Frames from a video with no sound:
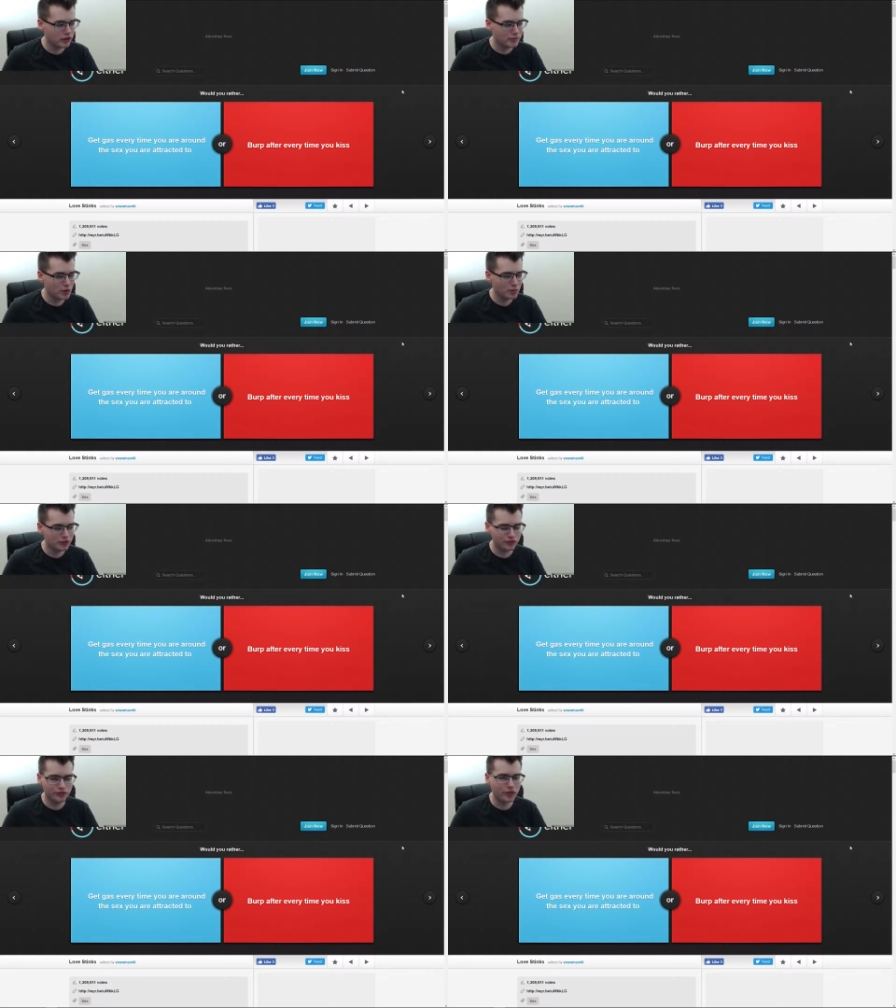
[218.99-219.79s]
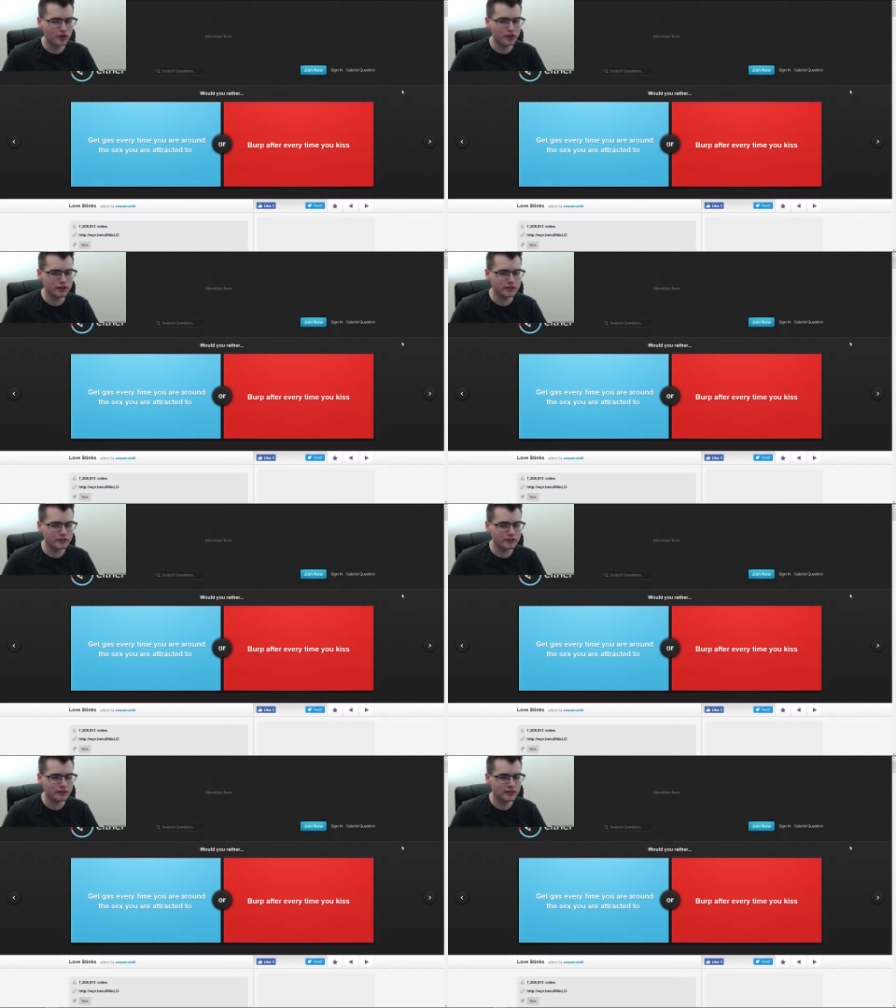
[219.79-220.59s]
always farting.
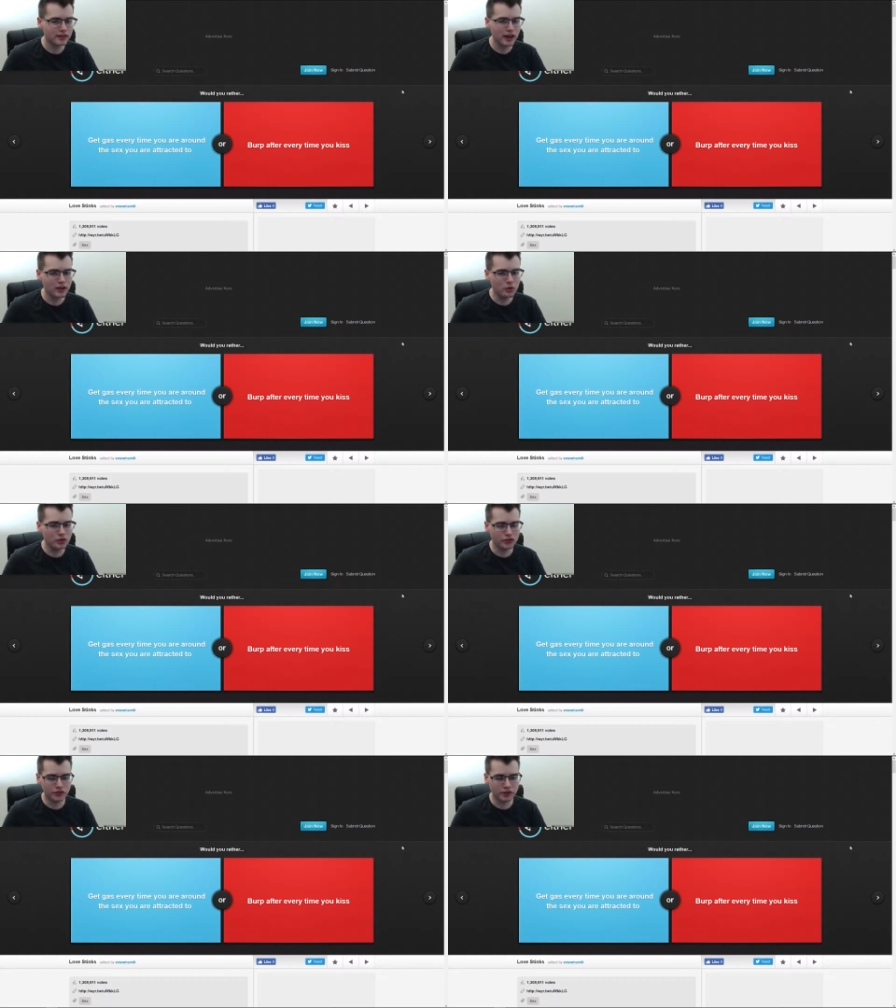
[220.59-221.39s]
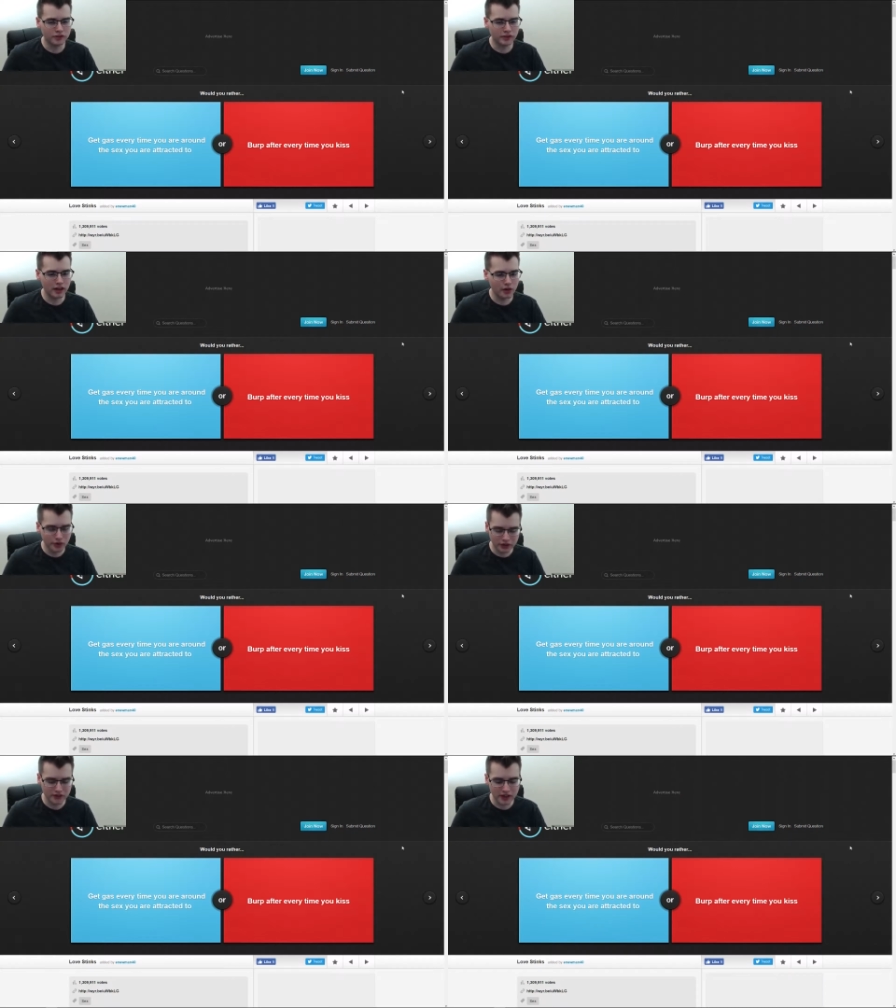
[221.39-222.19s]
I always fart. I always
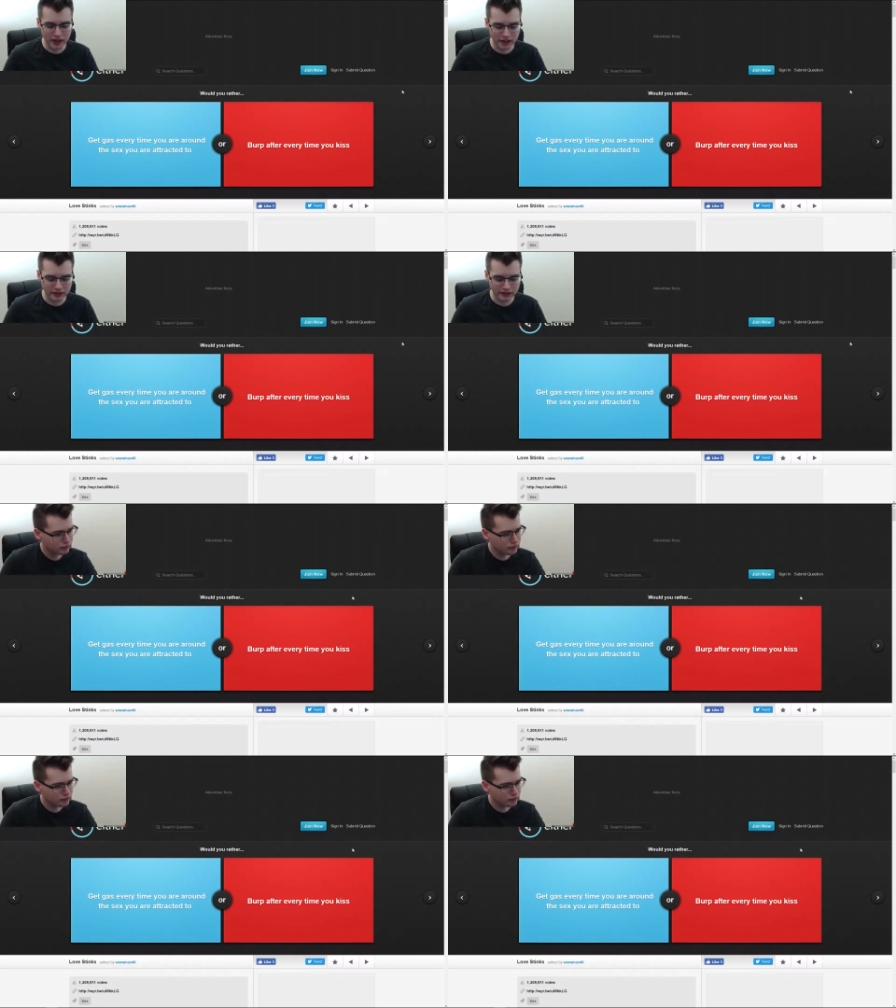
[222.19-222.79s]
have gas.